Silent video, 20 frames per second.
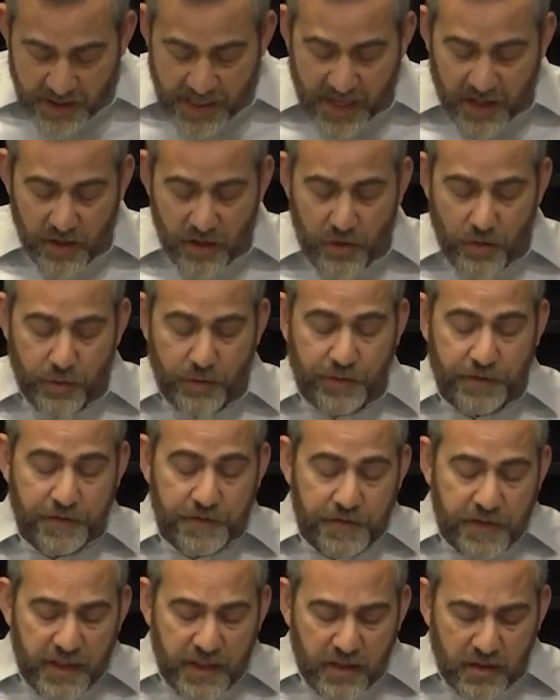that you
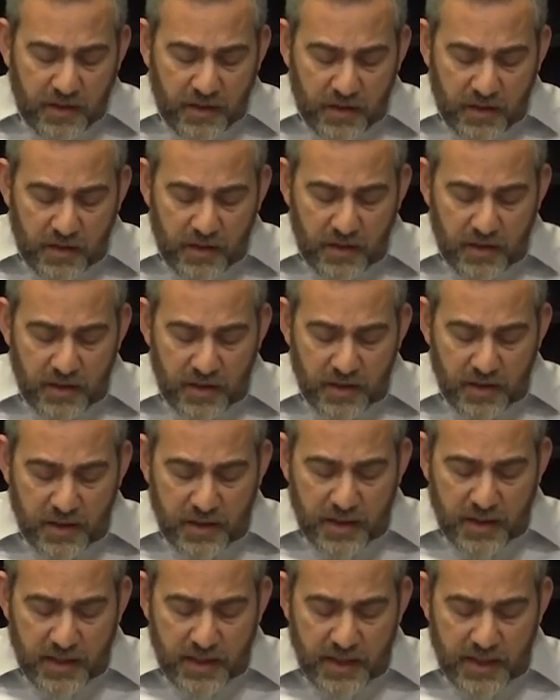feel
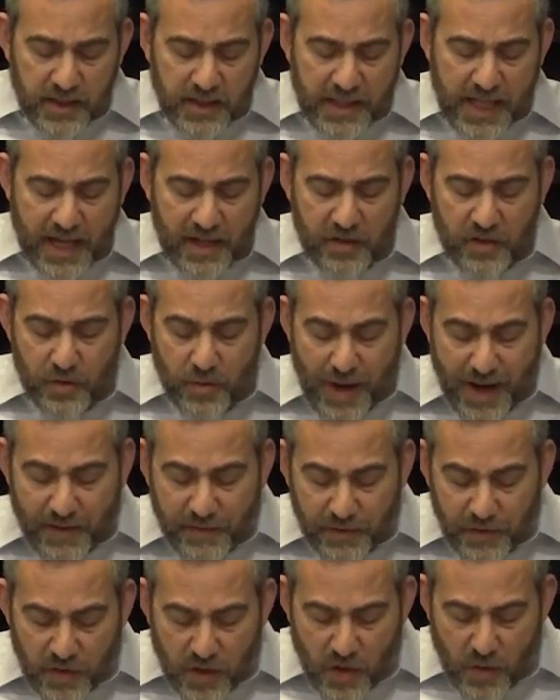that you
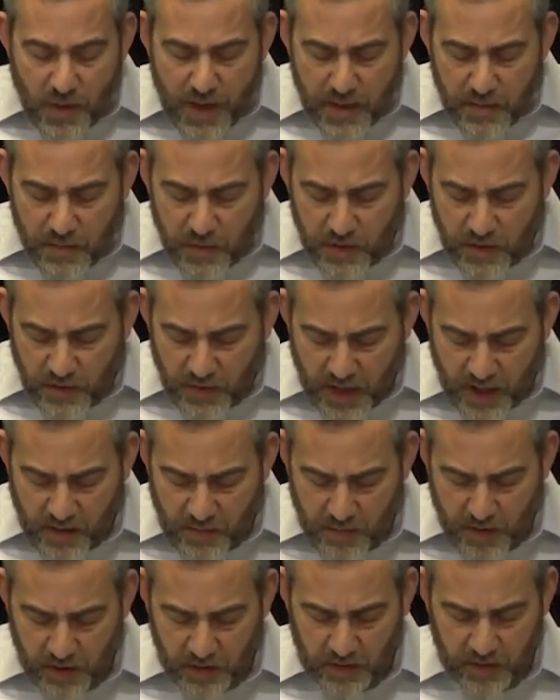have no emunah,
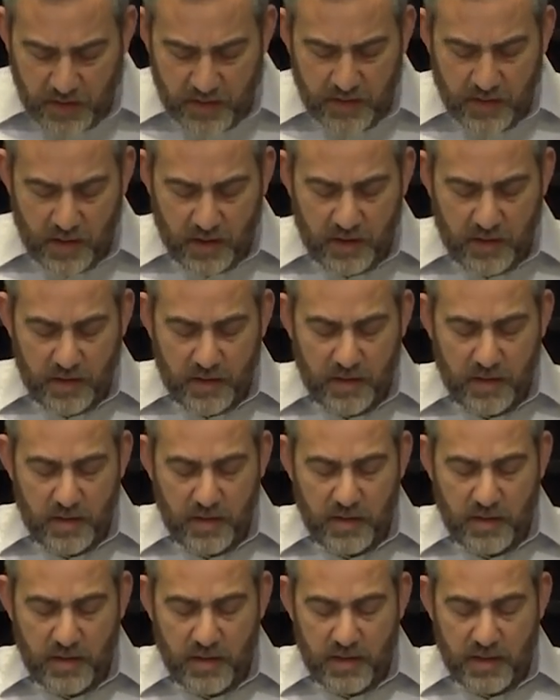Rahman al
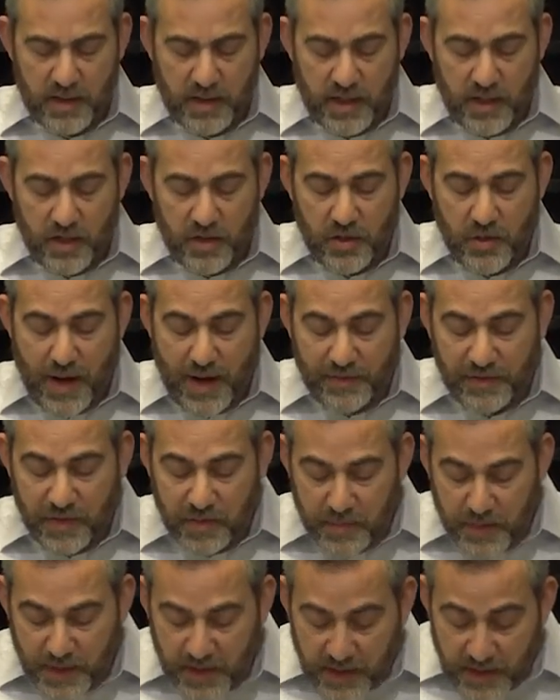you have
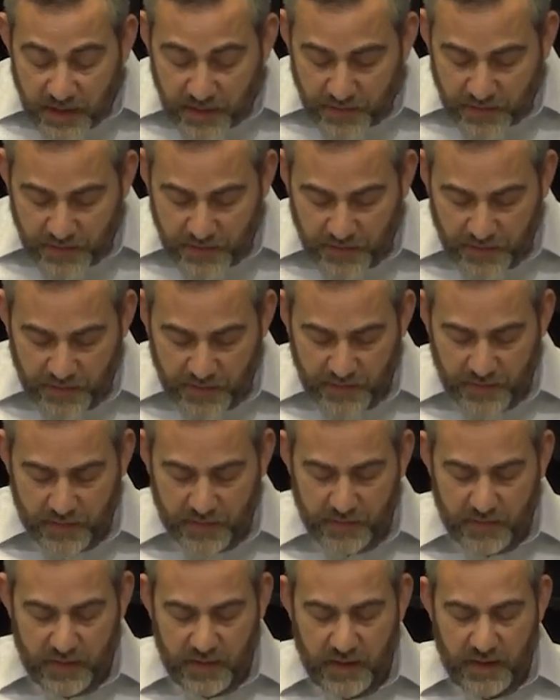to believe
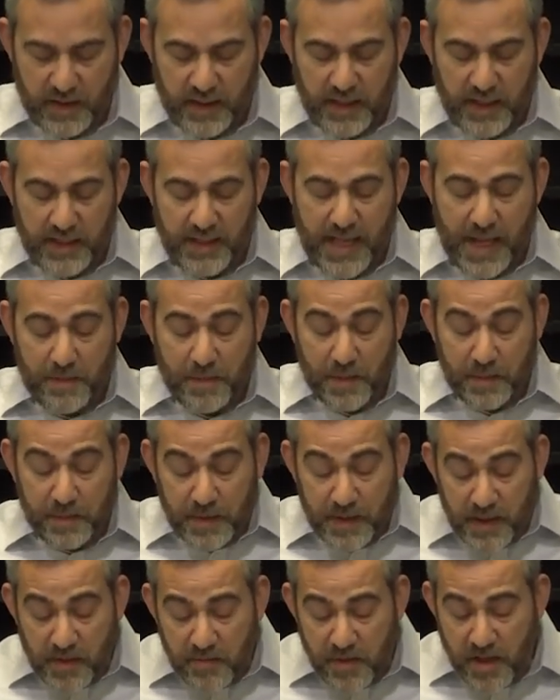that
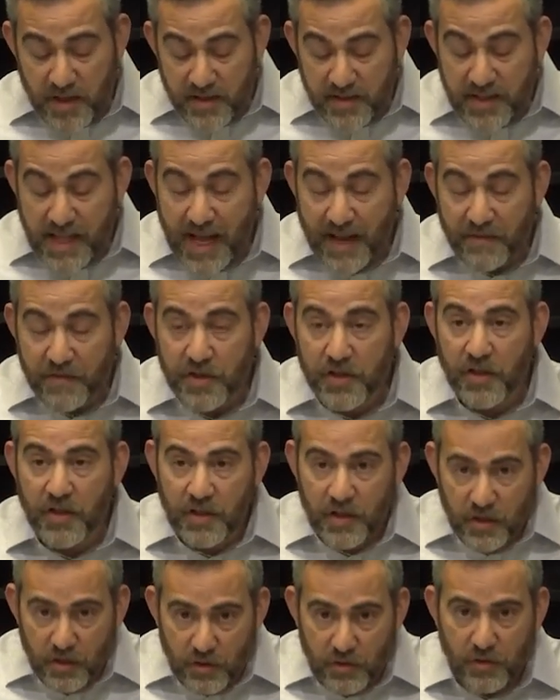pepnimi
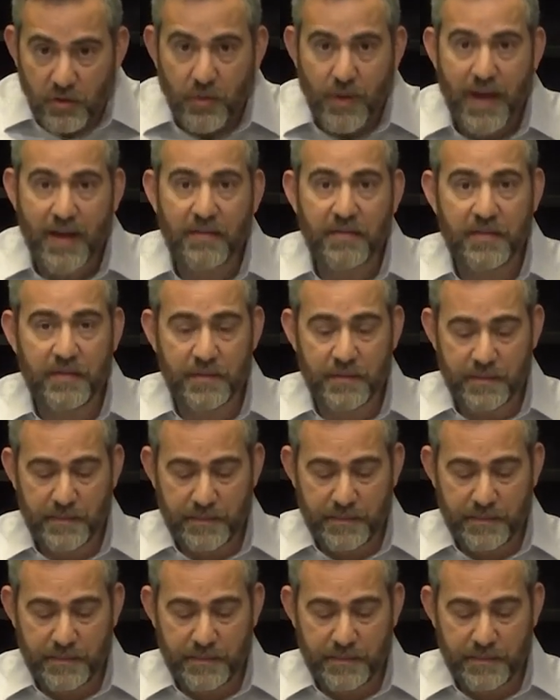es you do have.